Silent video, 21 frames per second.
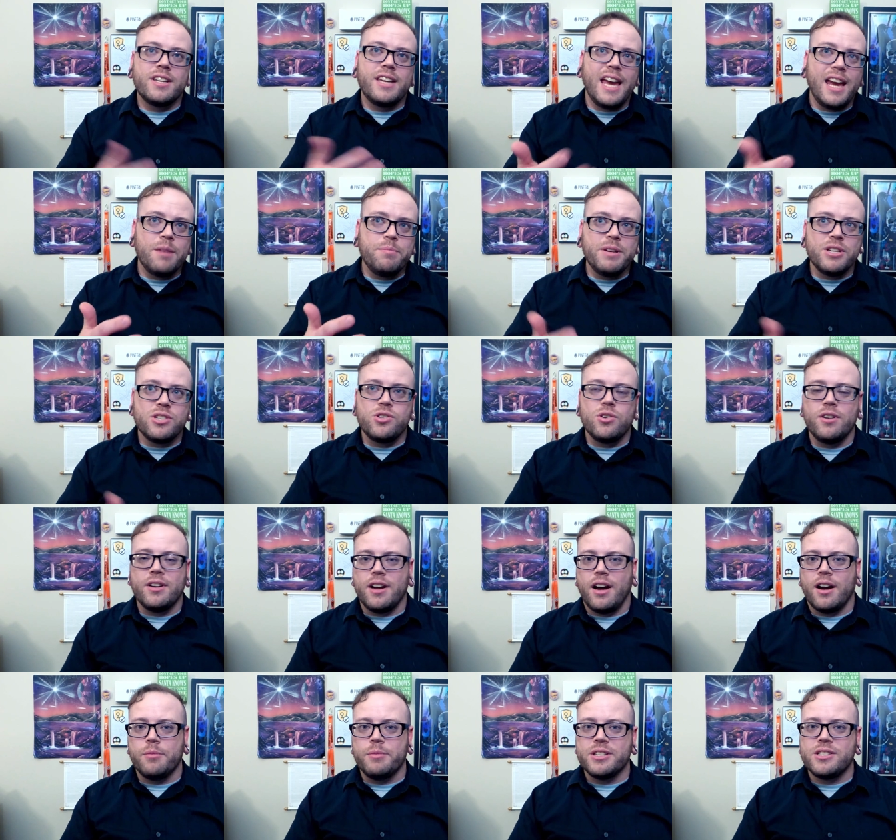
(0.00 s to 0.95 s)
can be
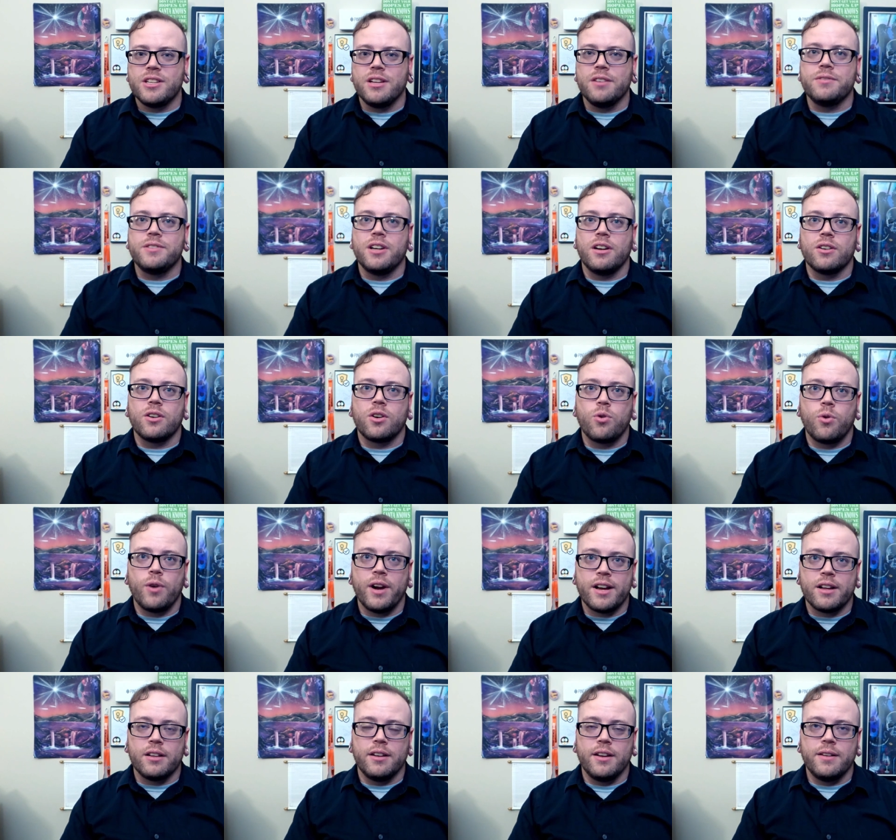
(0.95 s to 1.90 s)
pseudonymous if done
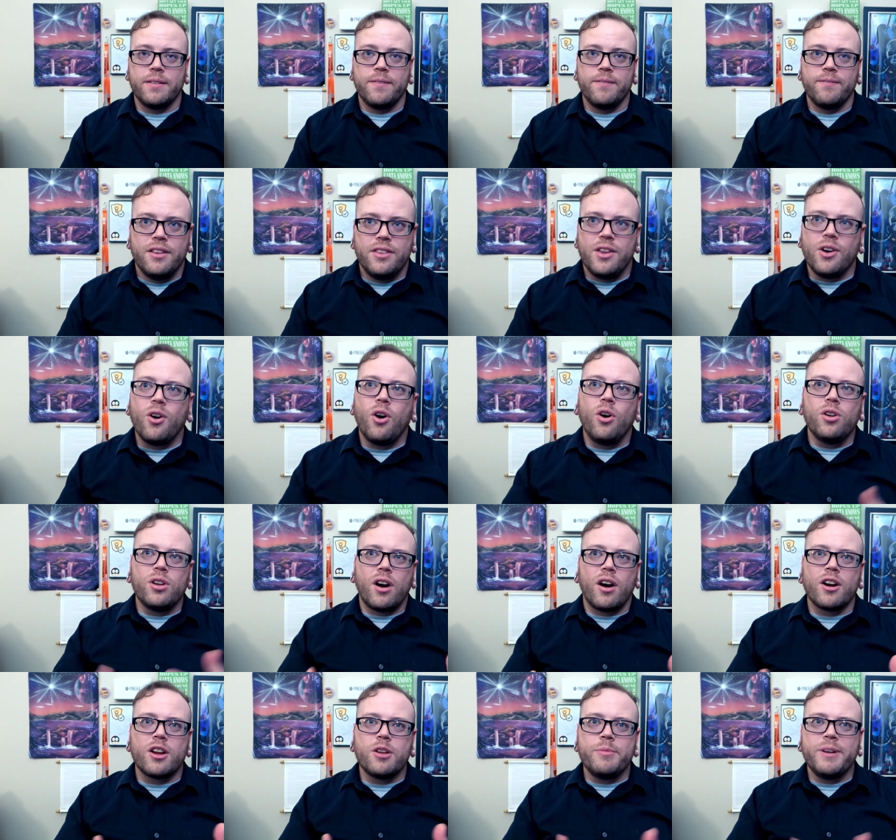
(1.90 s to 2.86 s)
correctly. Their whole
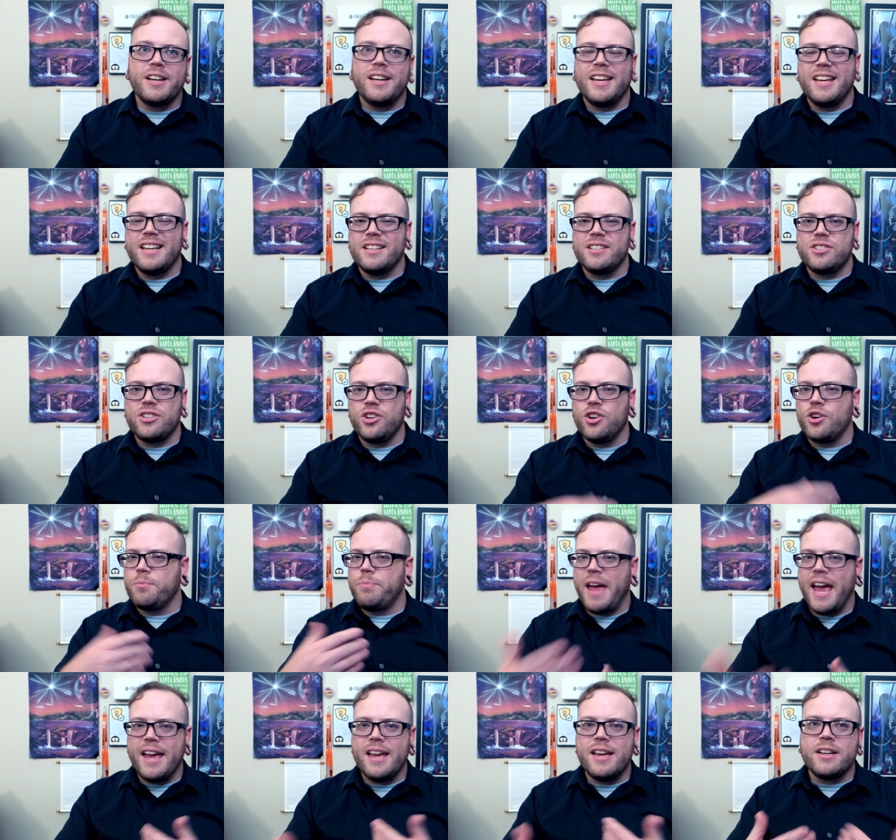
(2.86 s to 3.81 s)
argument is you're
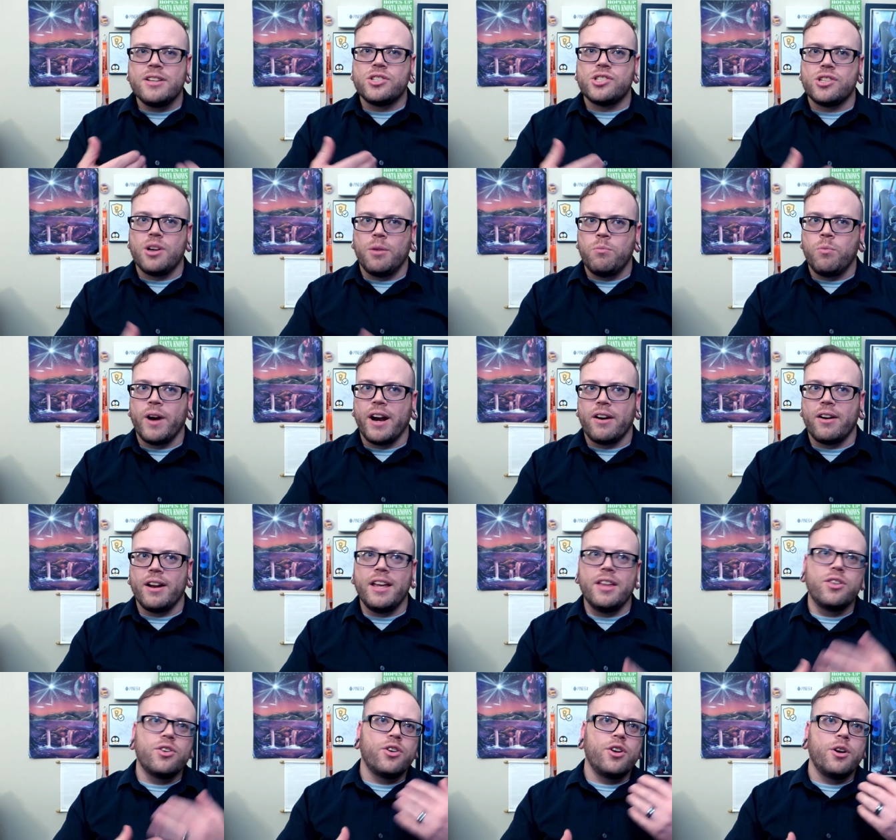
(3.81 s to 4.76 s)
paying somewhere.
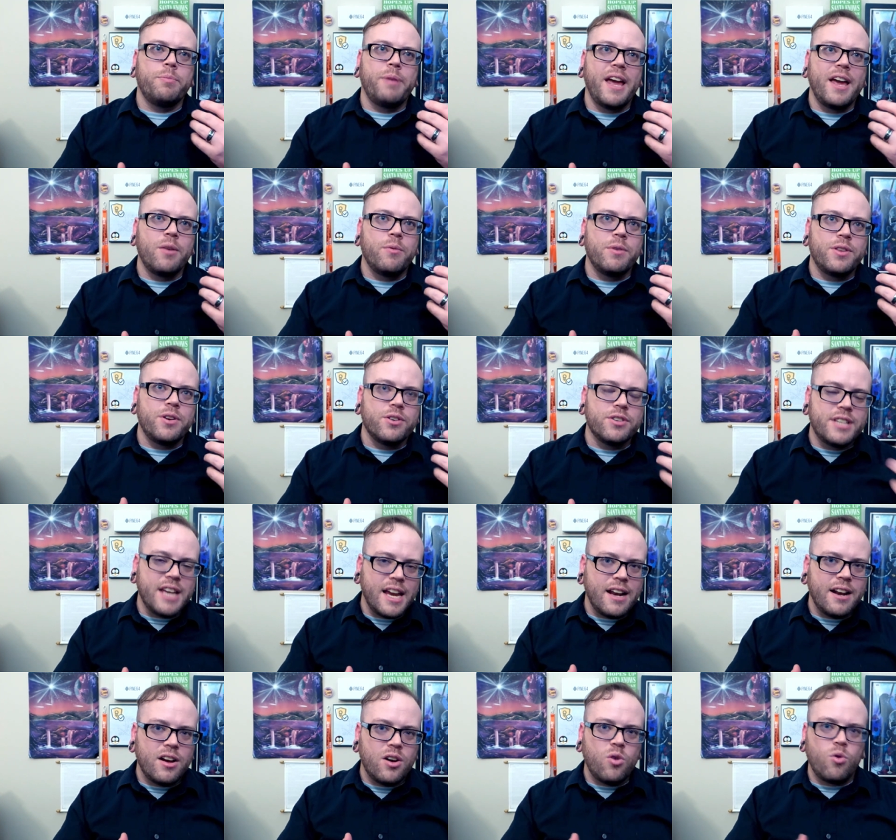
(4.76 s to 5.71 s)
Either you're paying with your
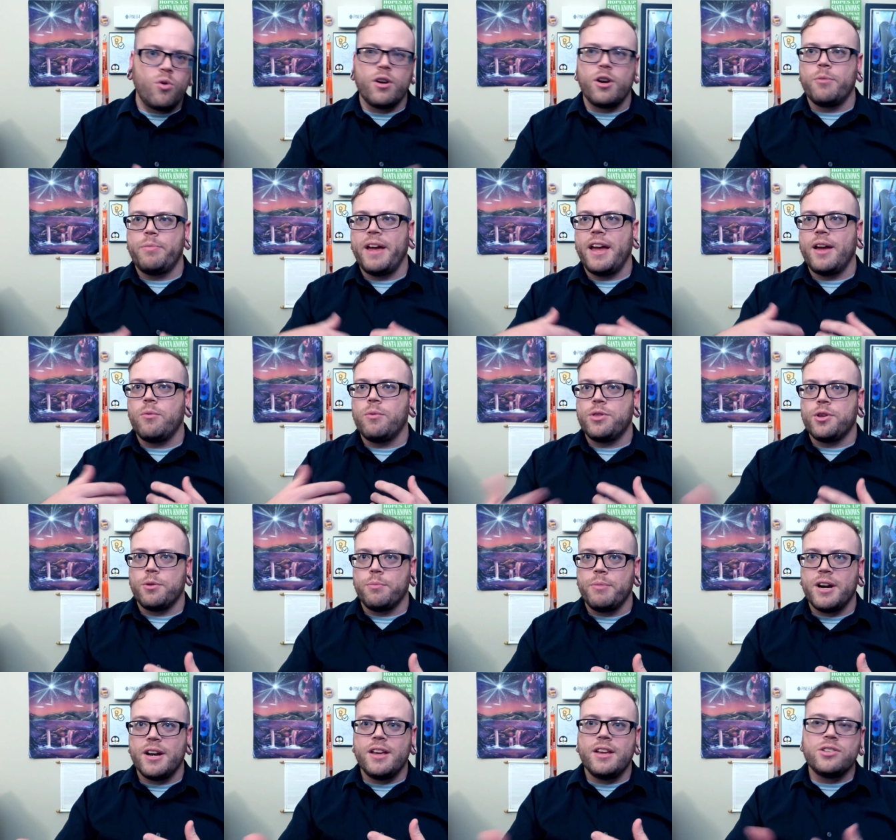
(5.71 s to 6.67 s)
data or you're paying with your
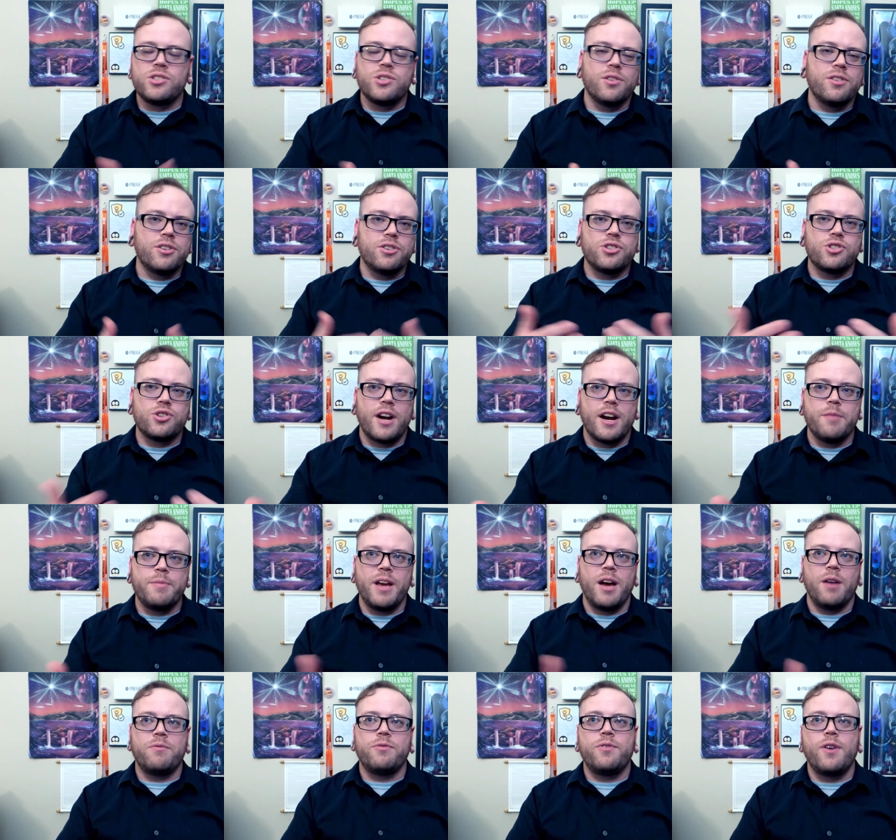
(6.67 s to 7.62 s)
money, so they're just trying to be
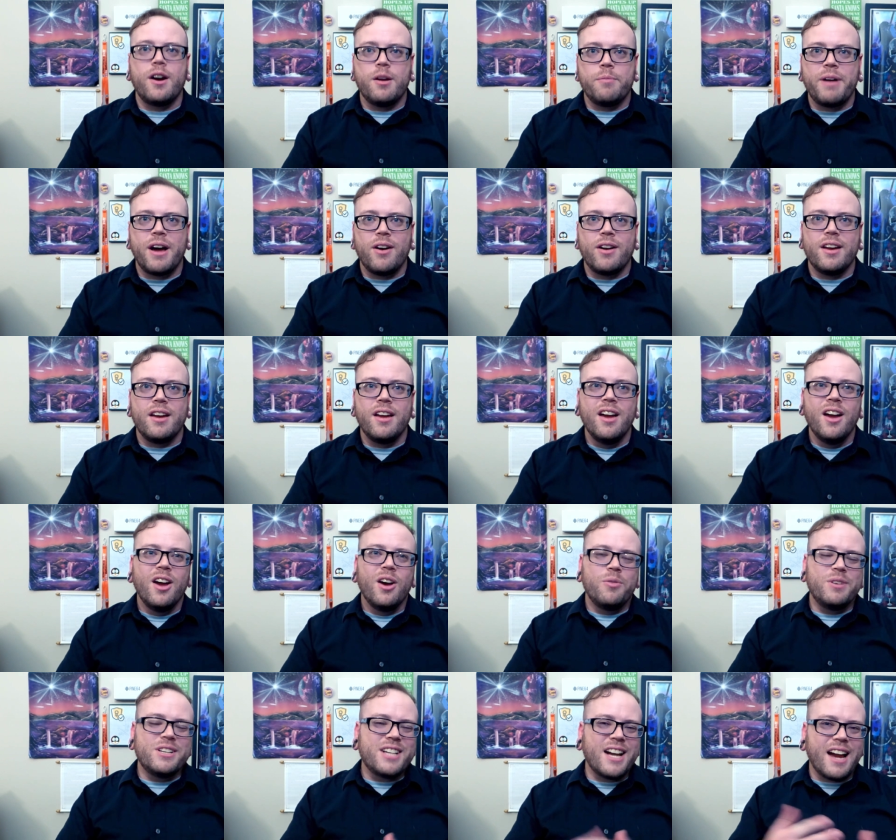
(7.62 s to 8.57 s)
upfront about it,
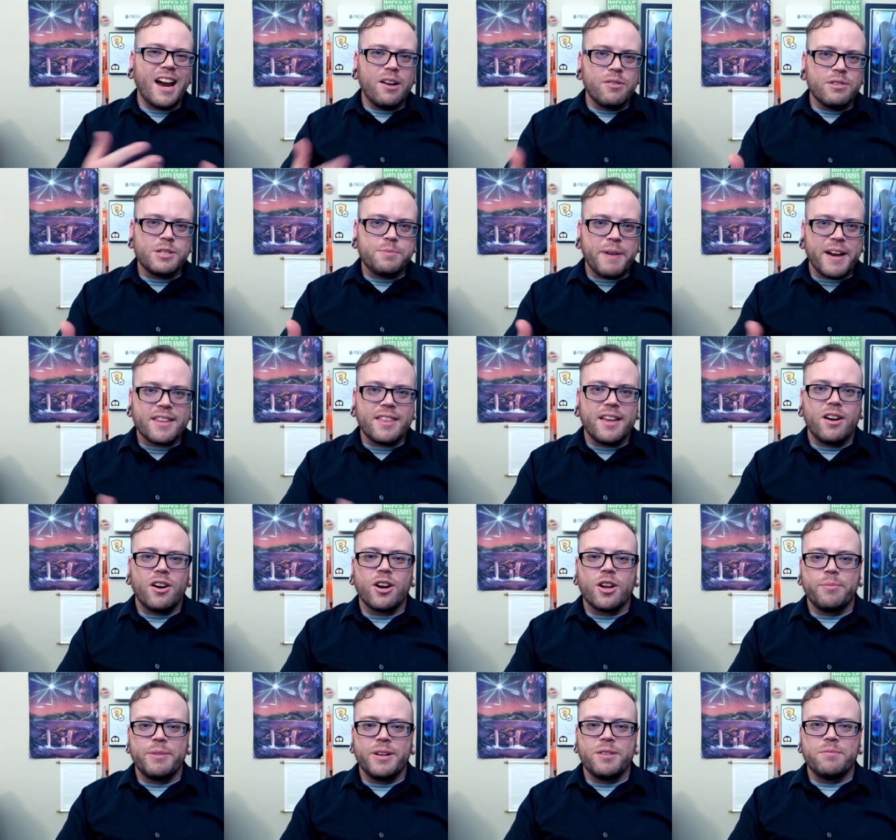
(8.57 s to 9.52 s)
which I kind of respect that
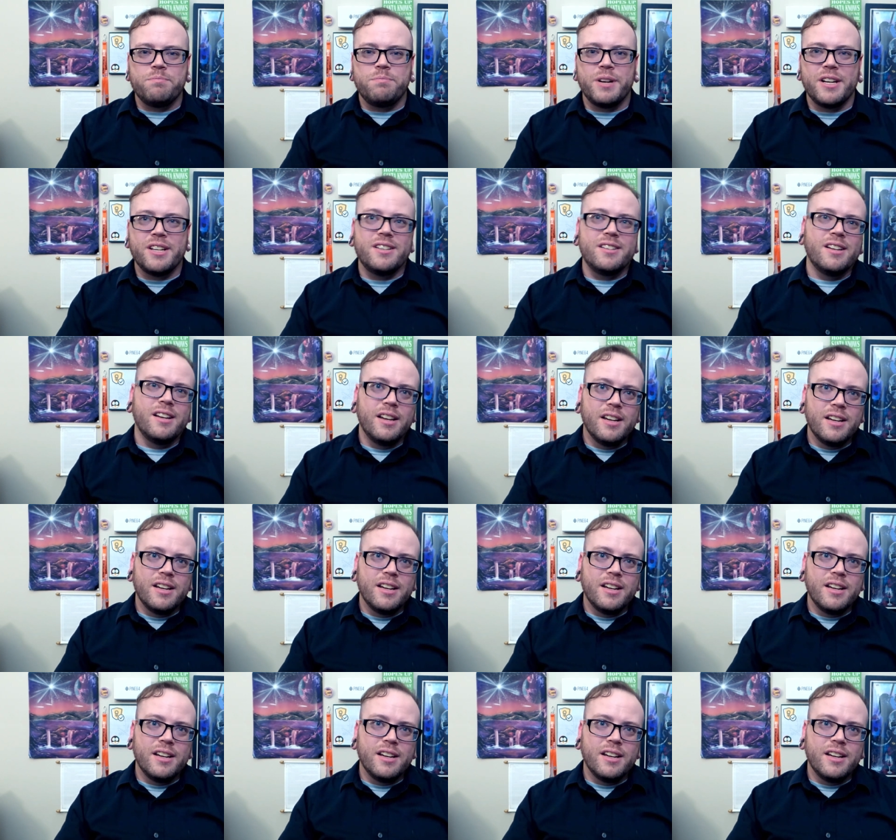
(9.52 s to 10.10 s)
argument, but